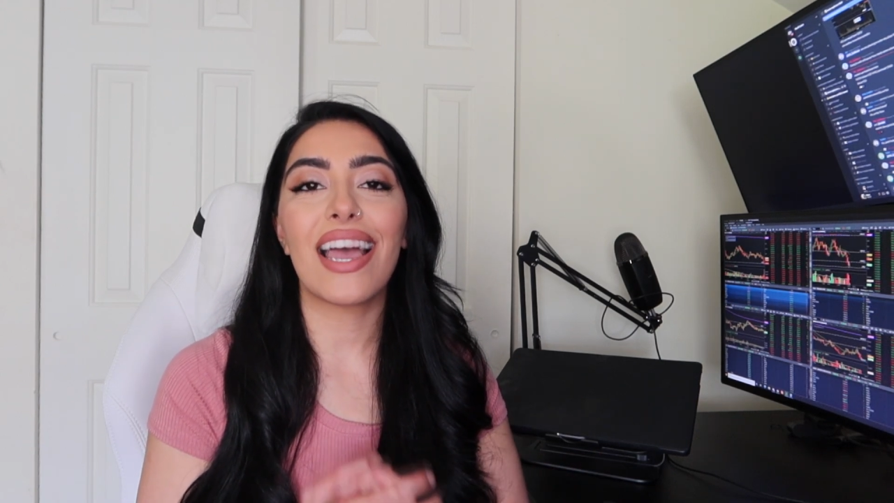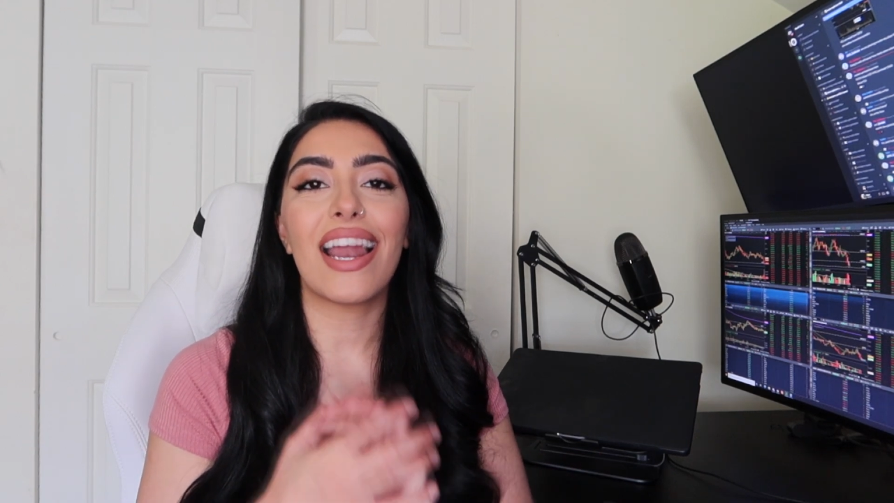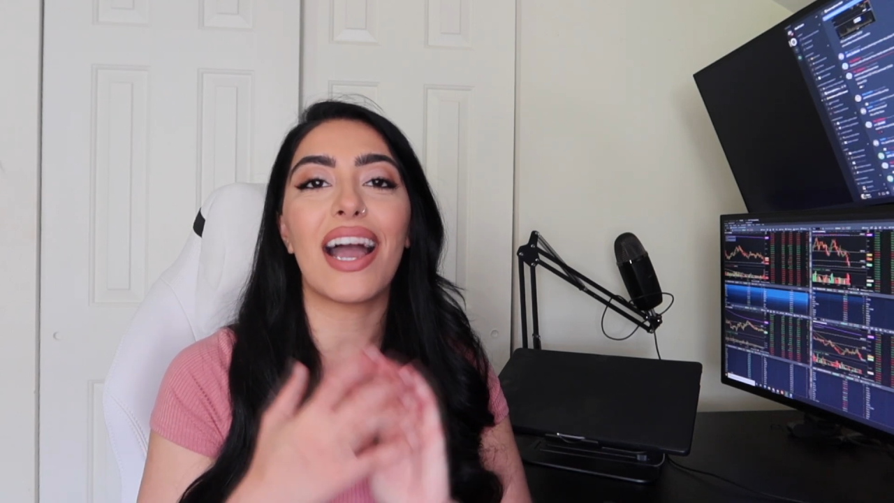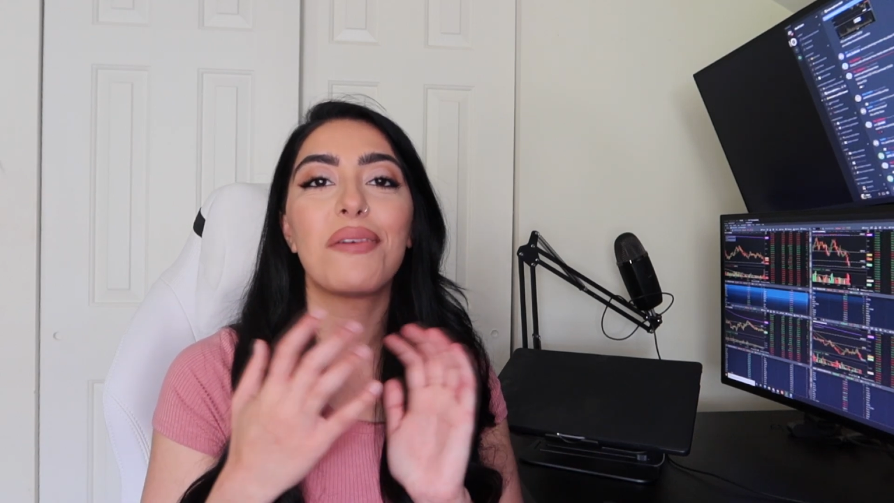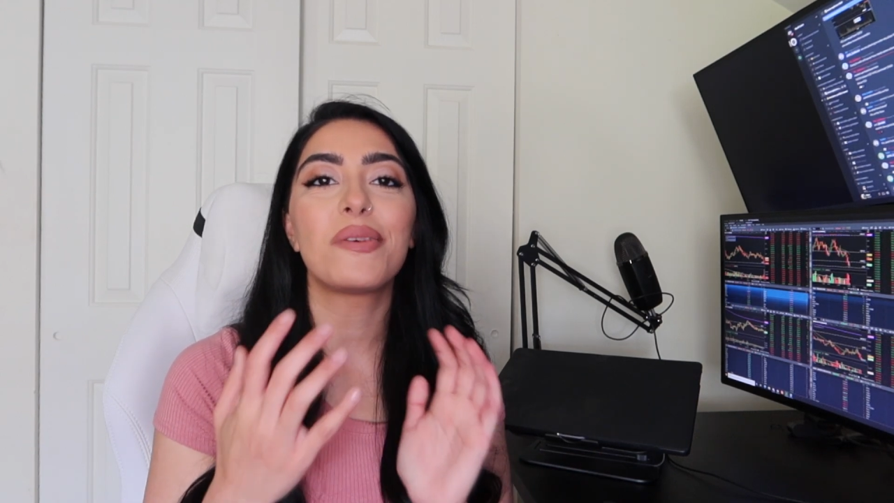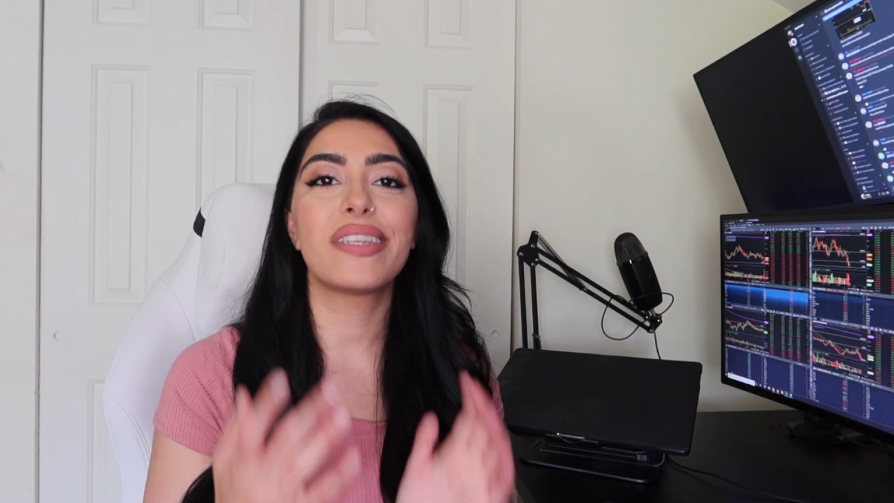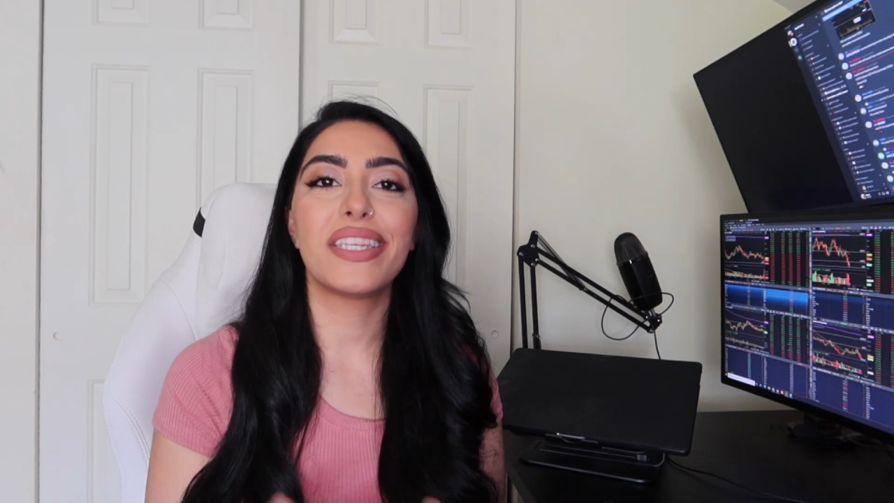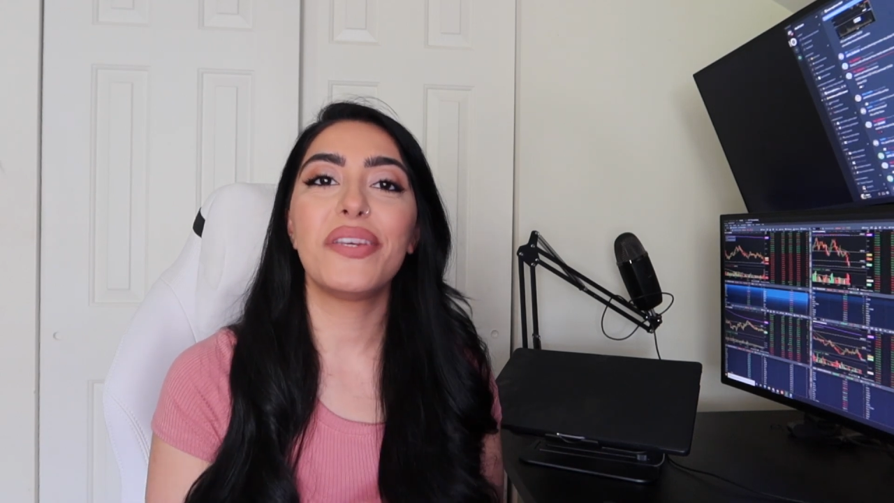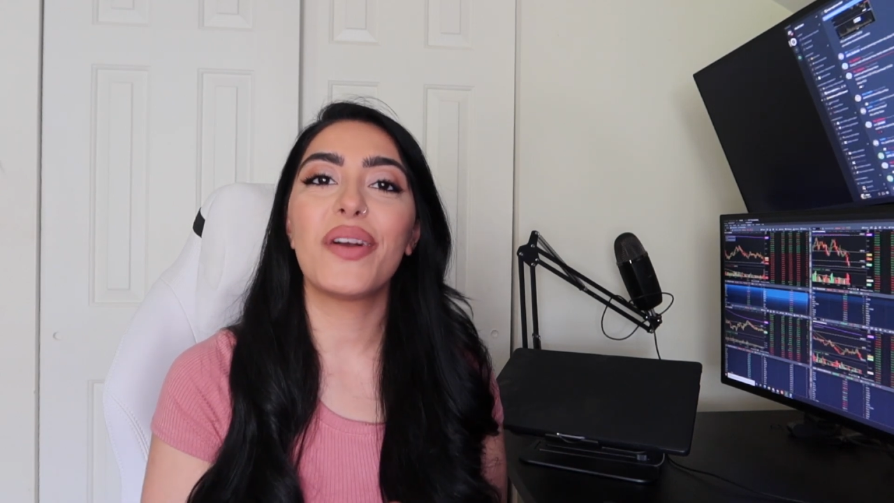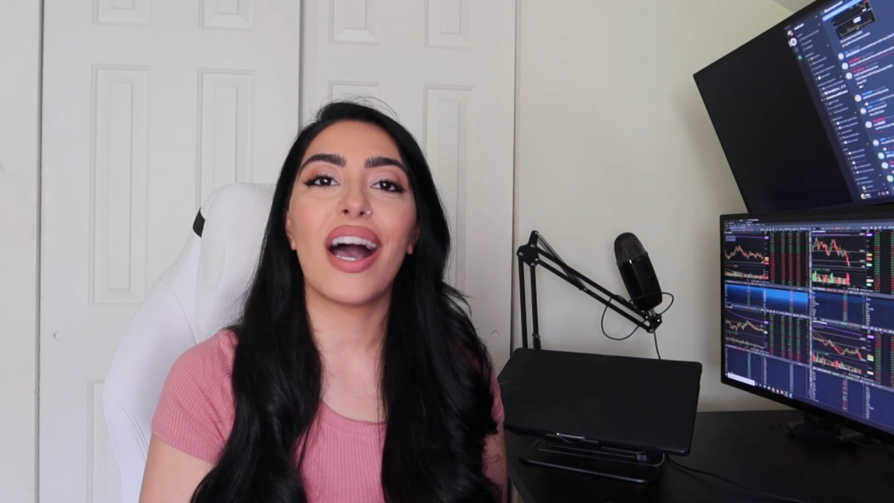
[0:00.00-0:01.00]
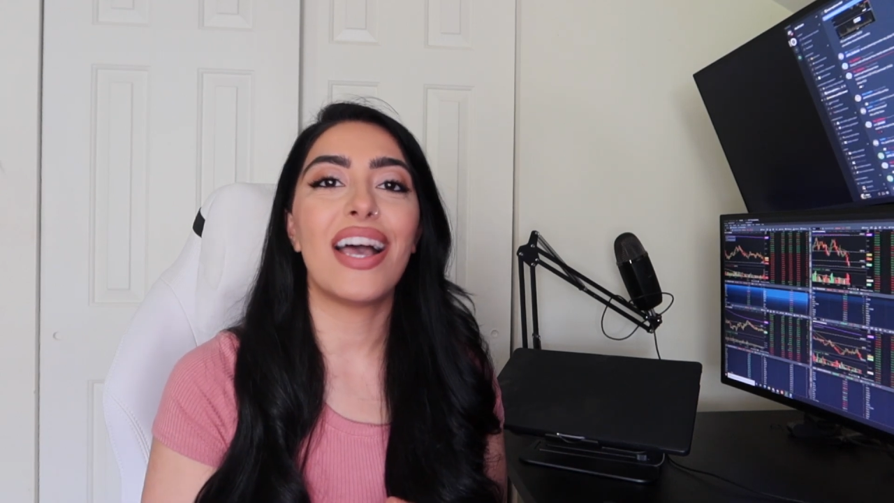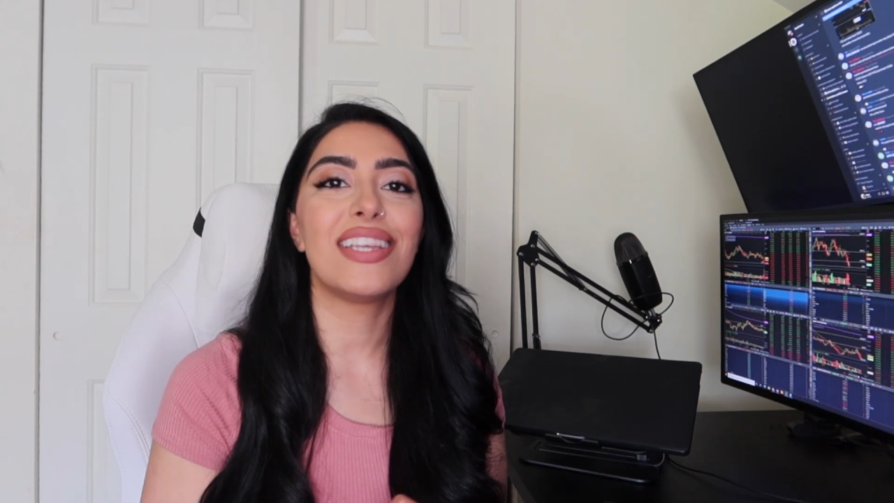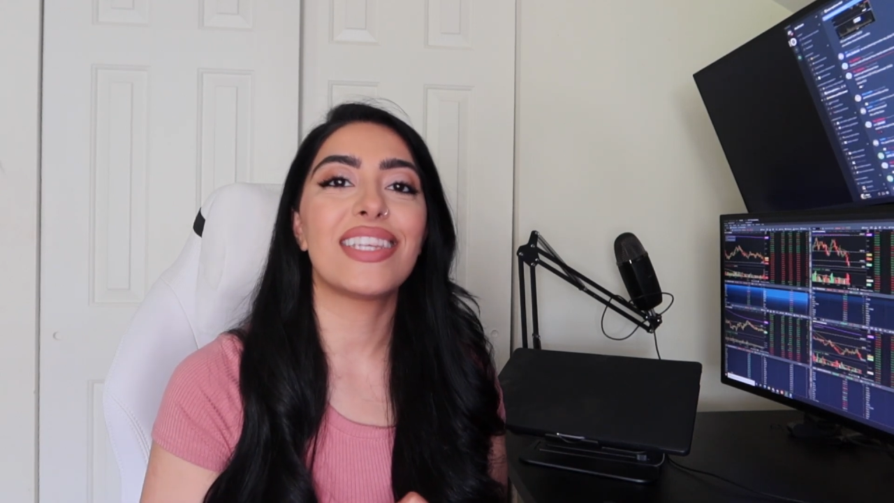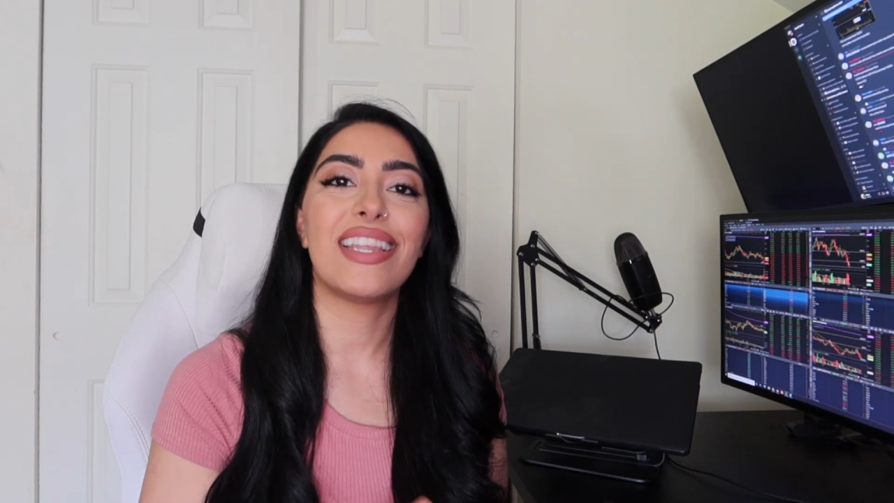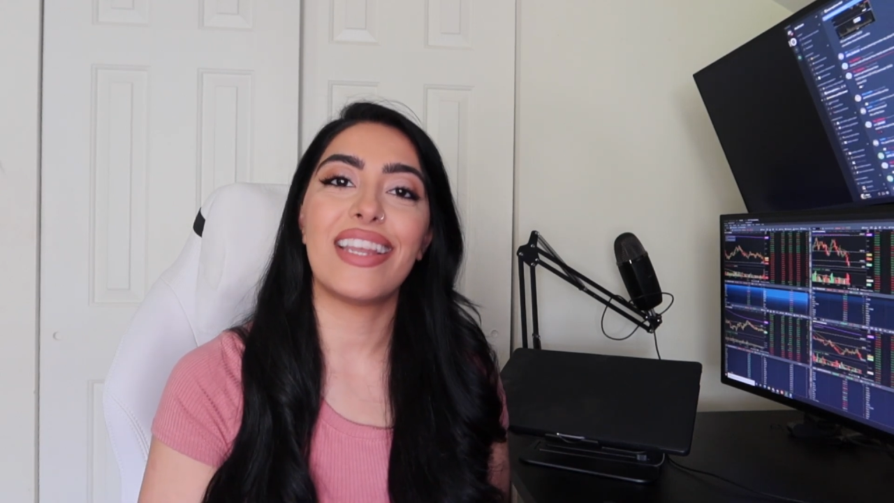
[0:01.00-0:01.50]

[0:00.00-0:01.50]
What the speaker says: and I will see you guys in